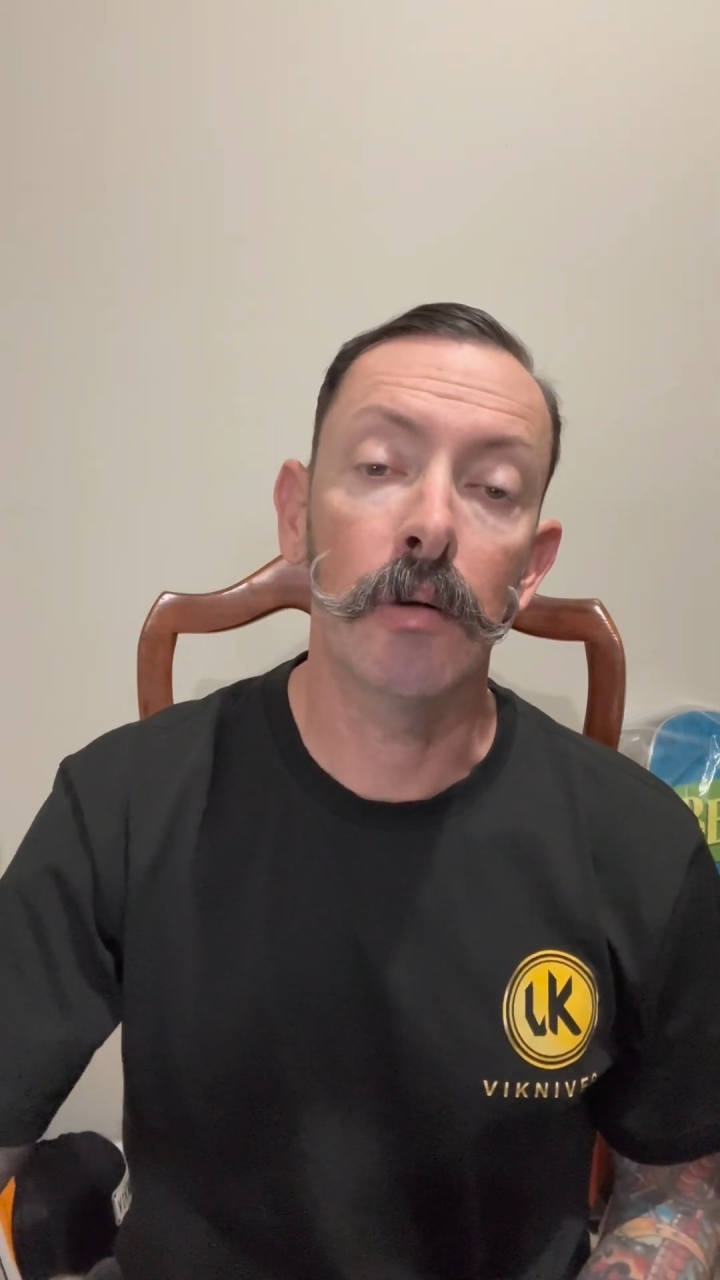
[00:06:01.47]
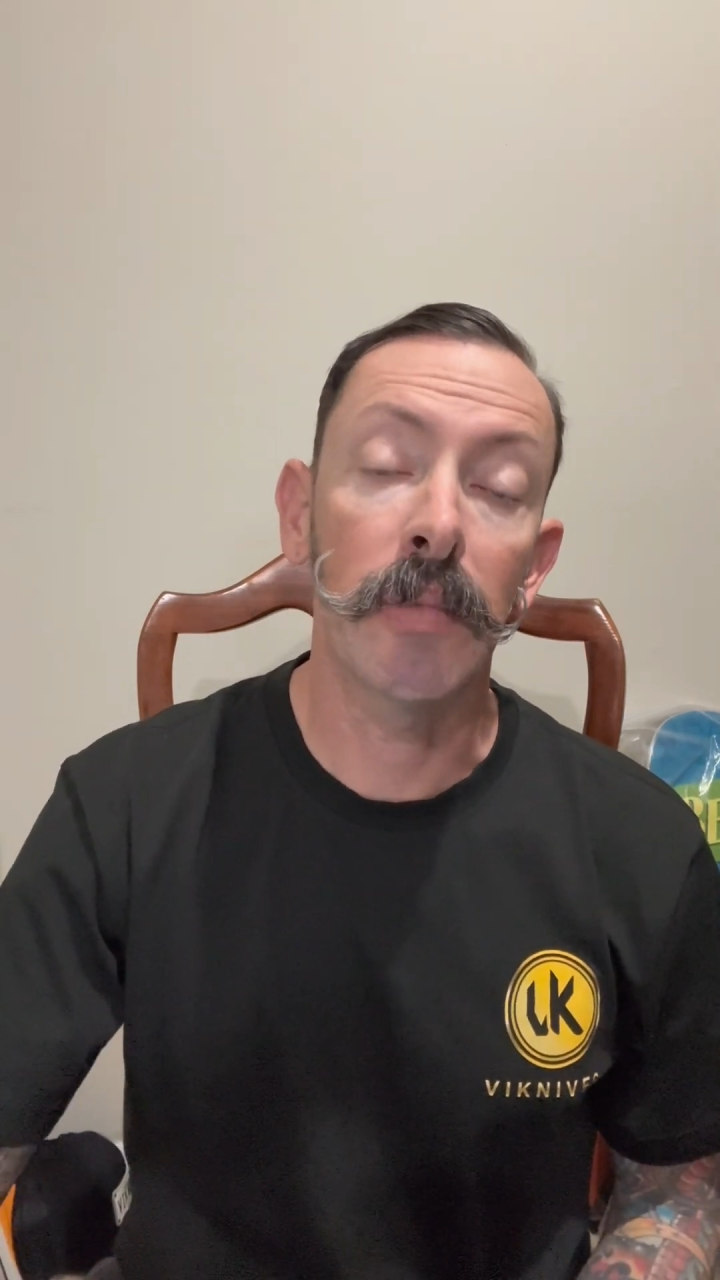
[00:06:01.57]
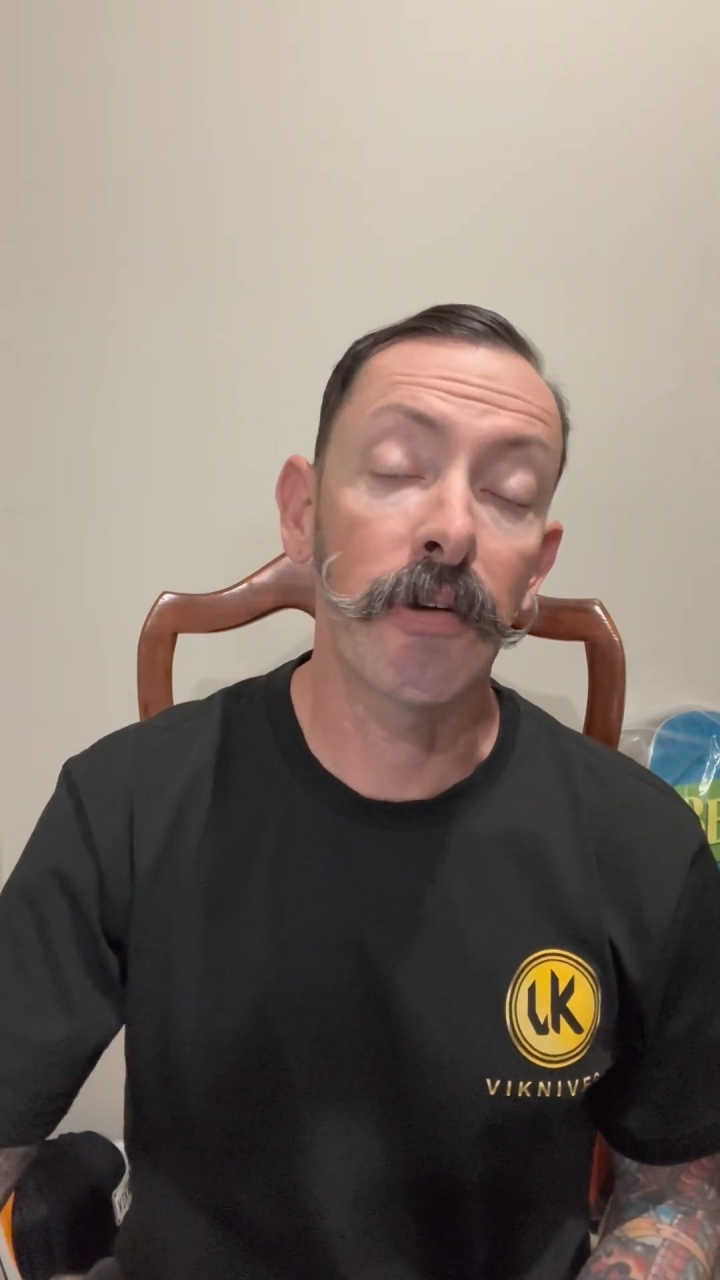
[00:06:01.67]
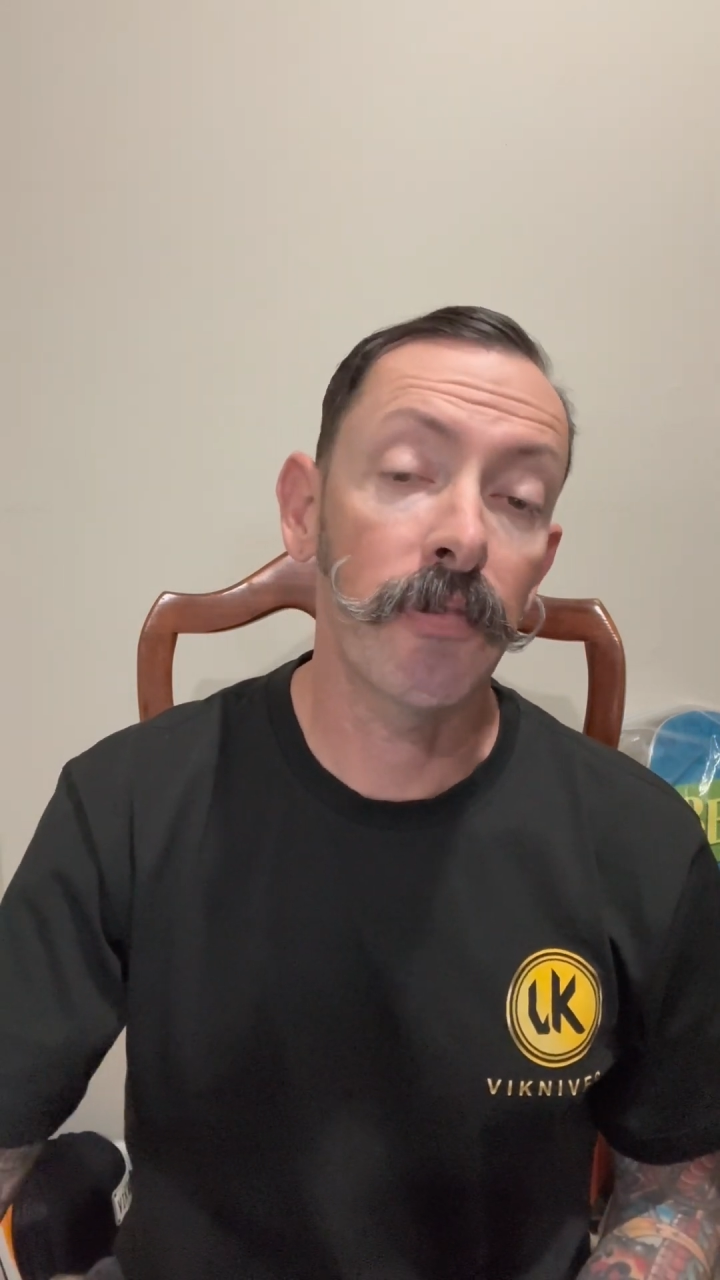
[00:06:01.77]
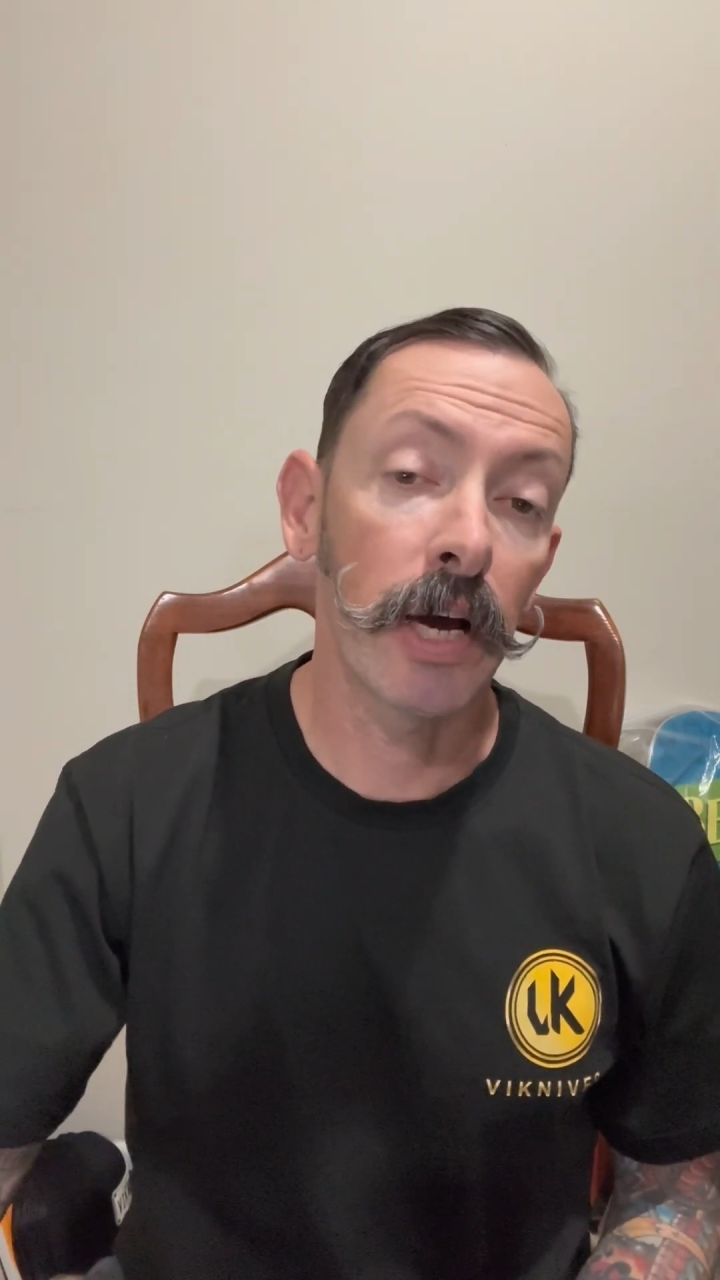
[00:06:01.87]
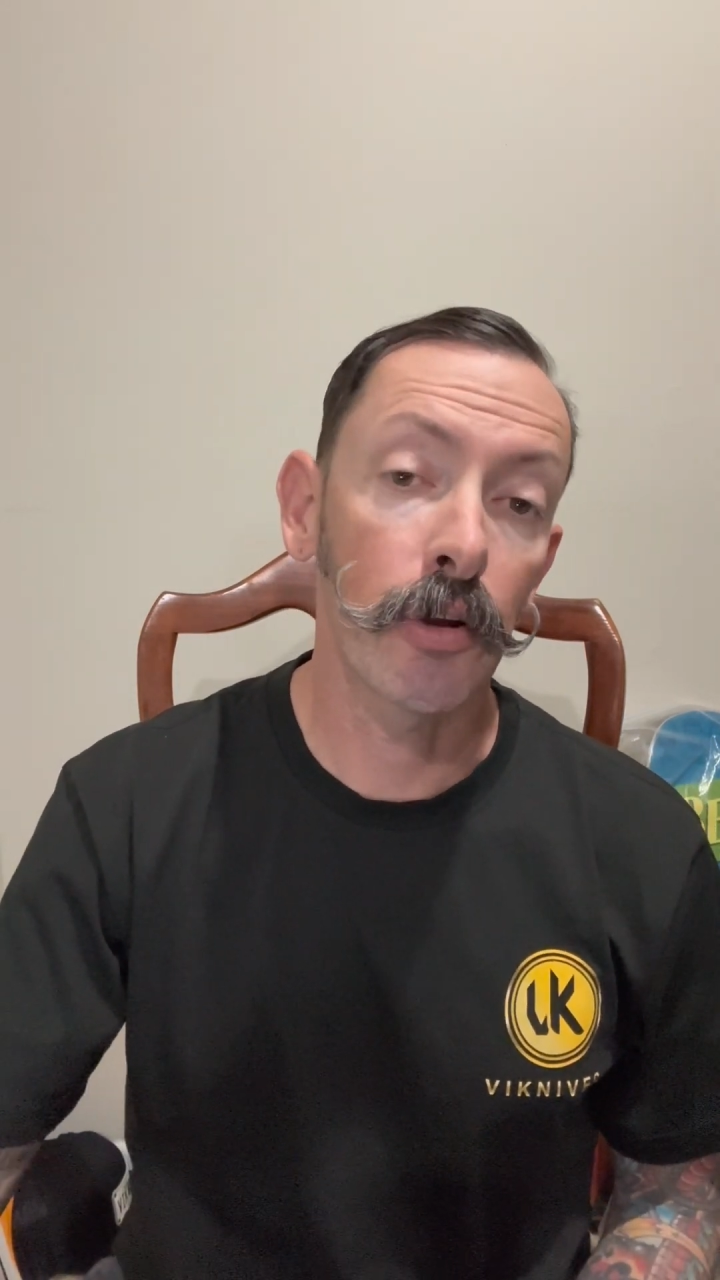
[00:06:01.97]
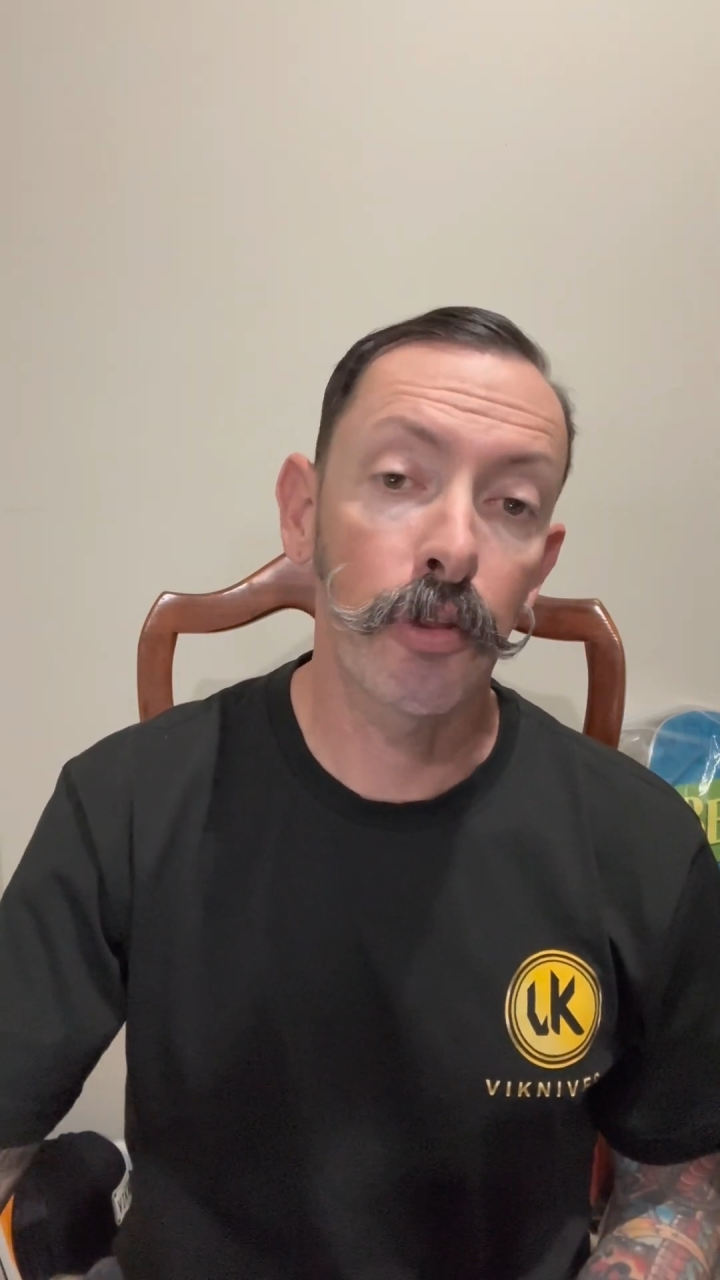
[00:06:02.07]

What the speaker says: my final